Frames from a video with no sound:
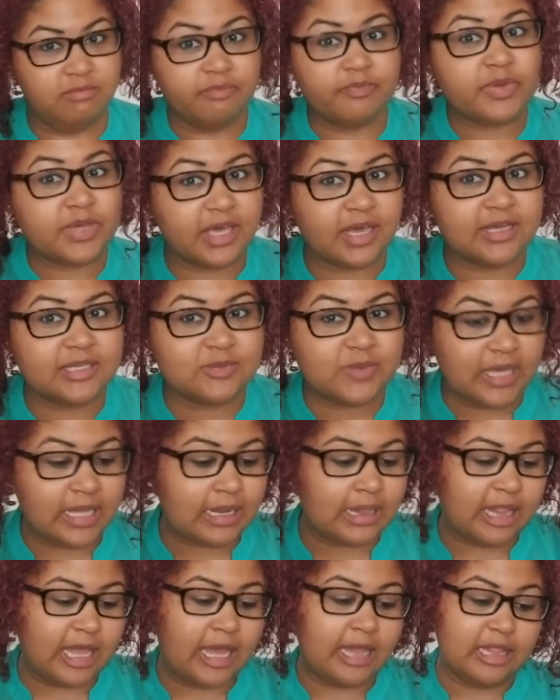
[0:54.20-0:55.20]
because we had
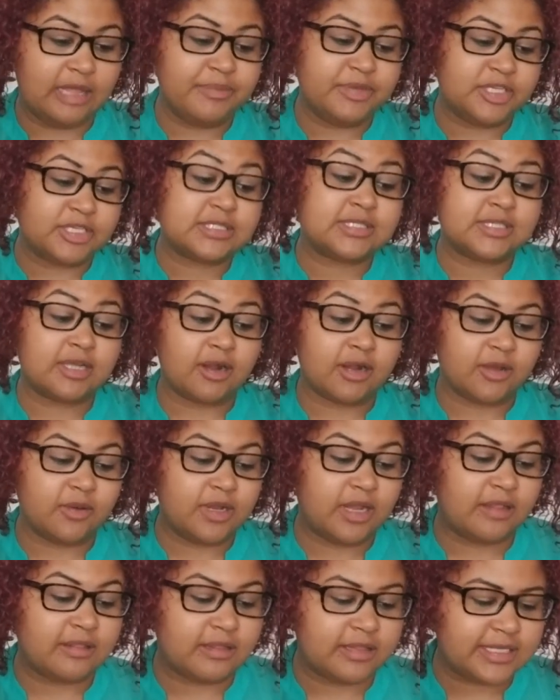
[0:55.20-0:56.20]
a lot. Let me just start
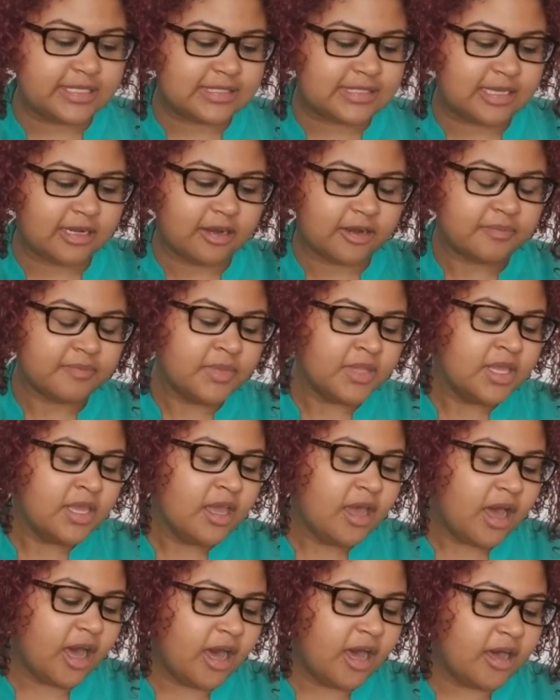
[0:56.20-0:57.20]
going down the list here.
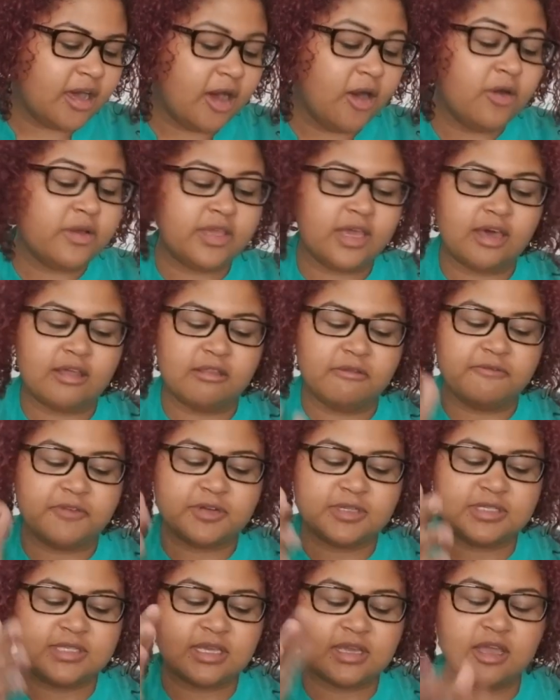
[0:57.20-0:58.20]
Uh, oh yeah, the
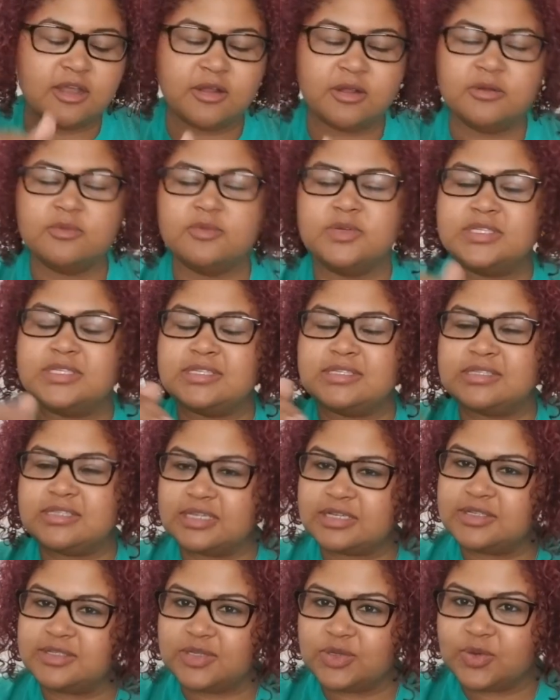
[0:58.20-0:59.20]
first thing I heard was
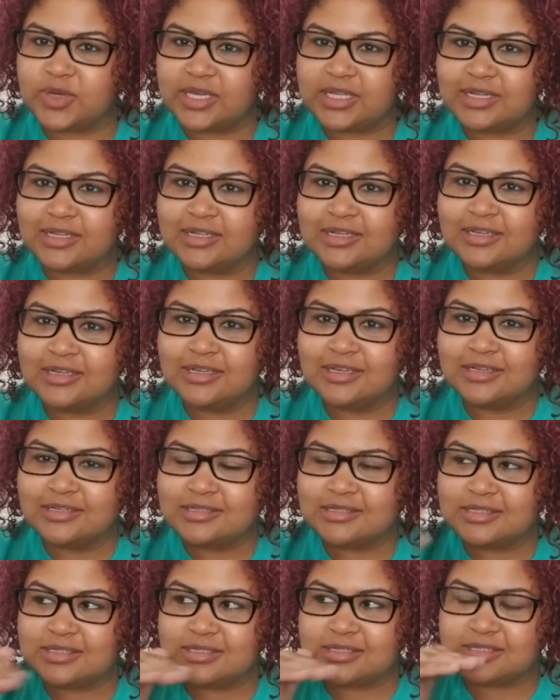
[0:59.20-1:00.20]
stick to it.
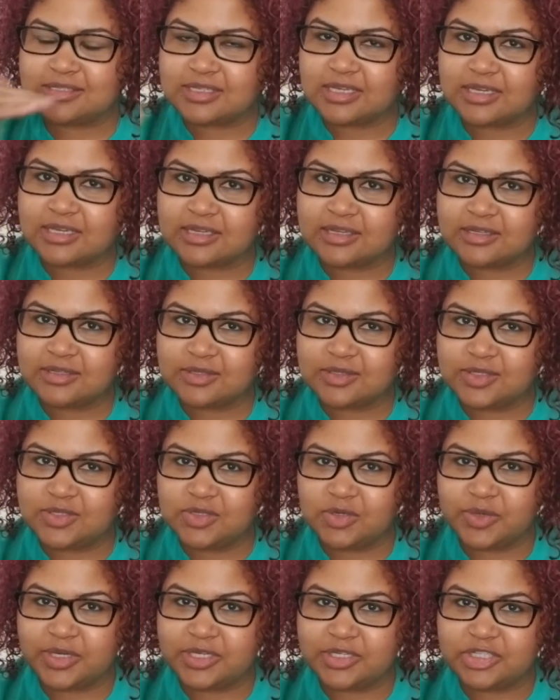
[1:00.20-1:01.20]
Stick
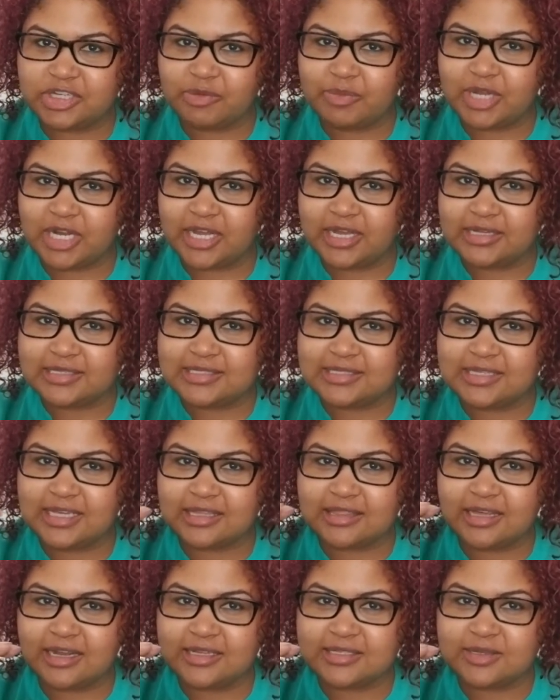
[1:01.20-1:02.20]
to it, Geminis.
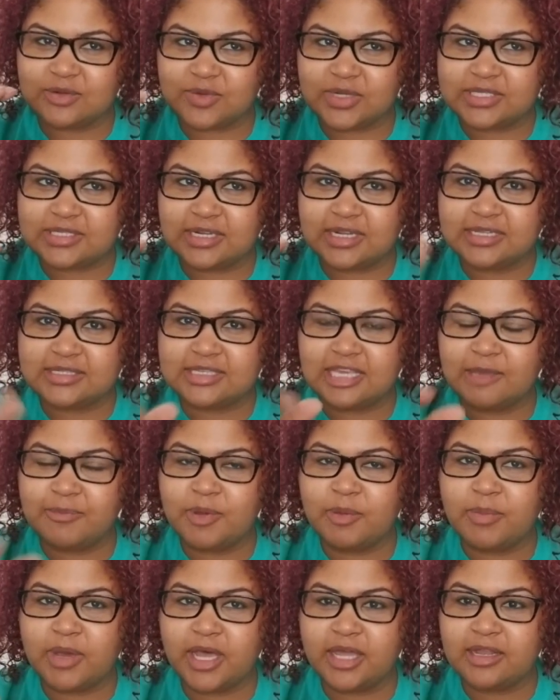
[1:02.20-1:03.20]
Take that as it resonates. Keep
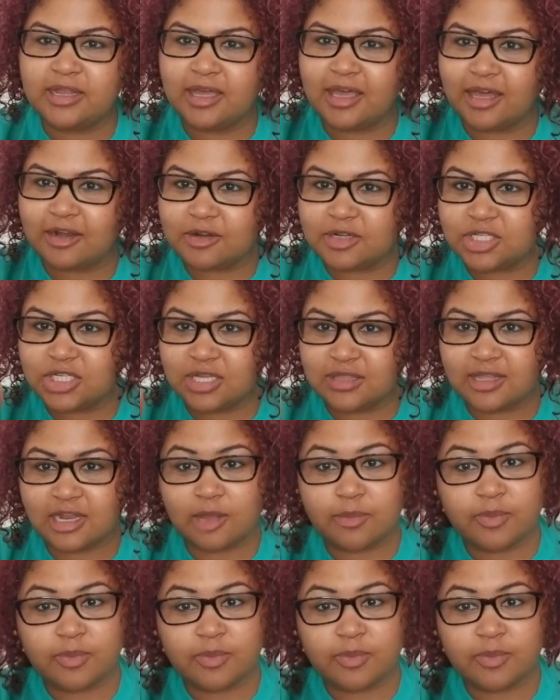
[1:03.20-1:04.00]
in mind, energy that